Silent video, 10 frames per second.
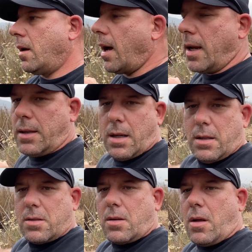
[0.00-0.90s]
I did
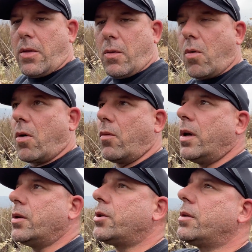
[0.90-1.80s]
install the Warn
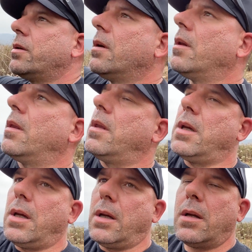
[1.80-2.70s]
winch,
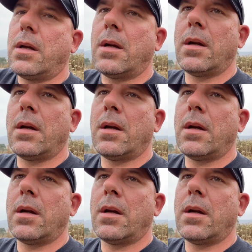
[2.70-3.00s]
I